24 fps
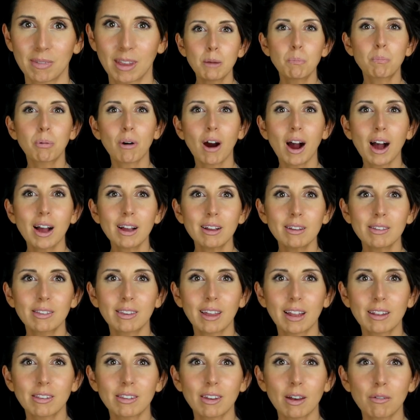He brought a
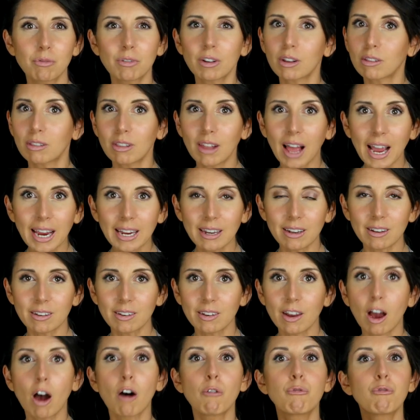sense of
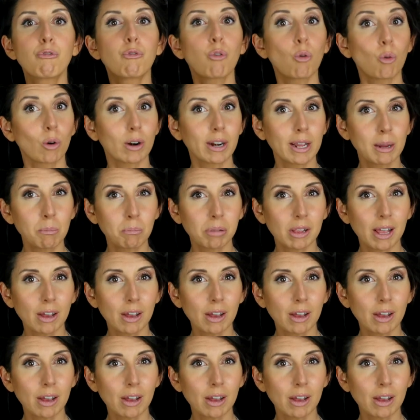delight, affording